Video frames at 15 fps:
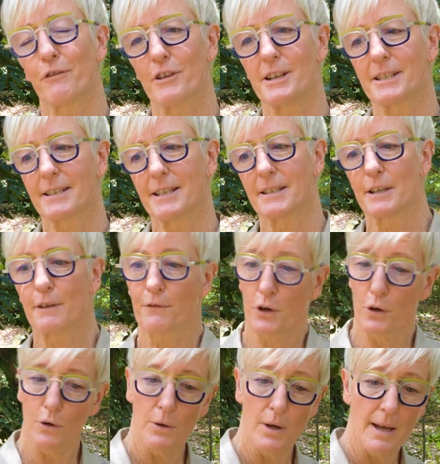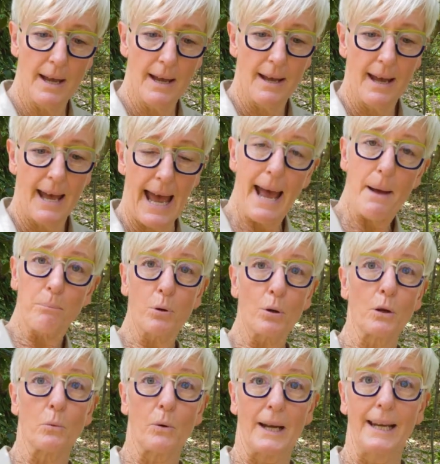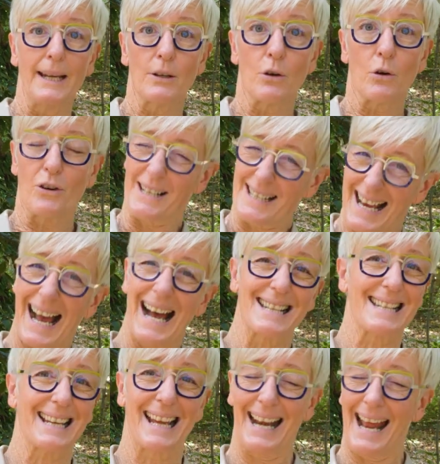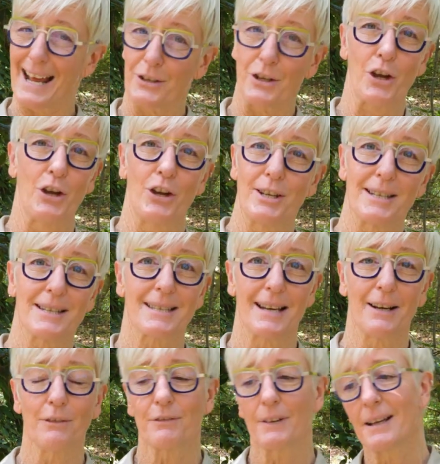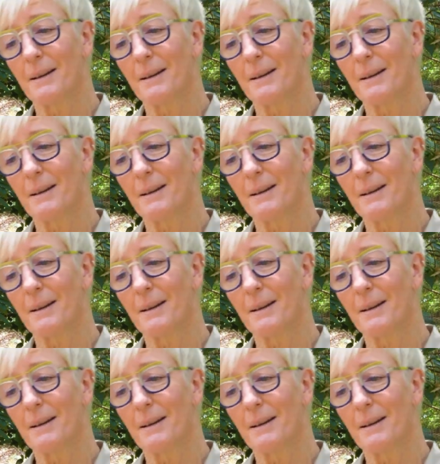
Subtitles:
For instance, if you hand pull a weed or it's hard to get out and you hurt yourself,